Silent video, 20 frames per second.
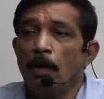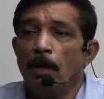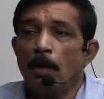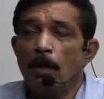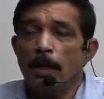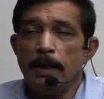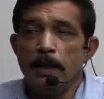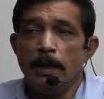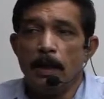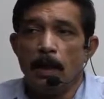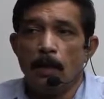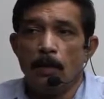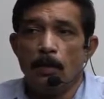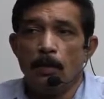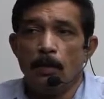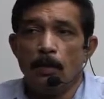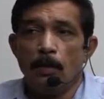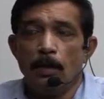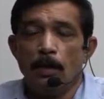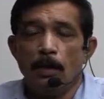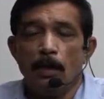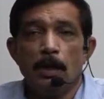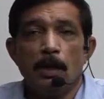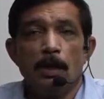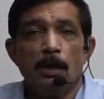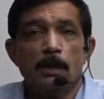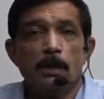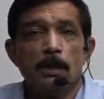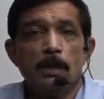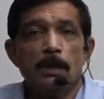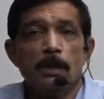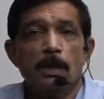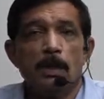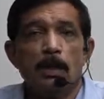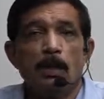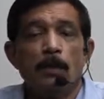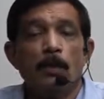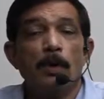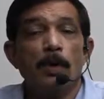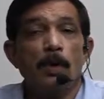Right now he is in
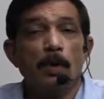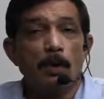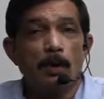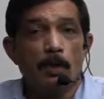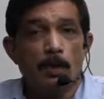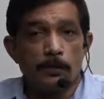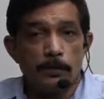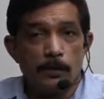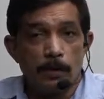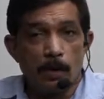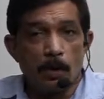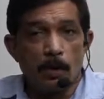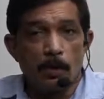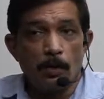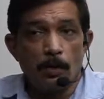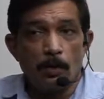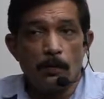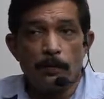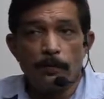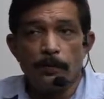quite a lot of sorrow